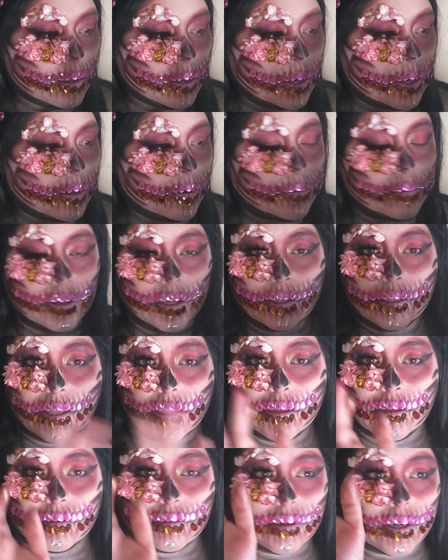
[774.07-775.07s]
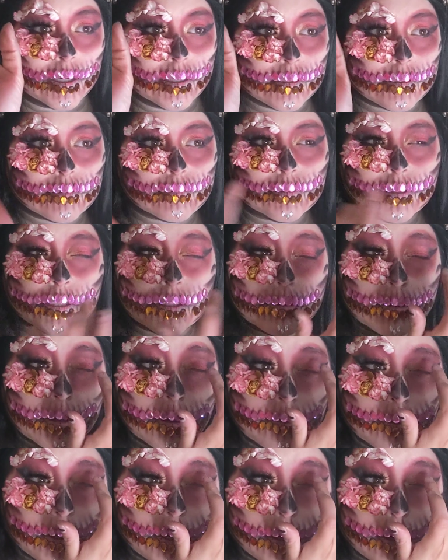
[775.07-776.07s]
Y con el dedito, guys. Just with
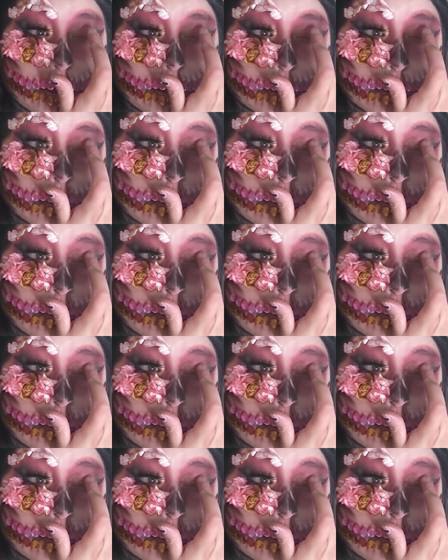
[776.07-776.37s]
a finger.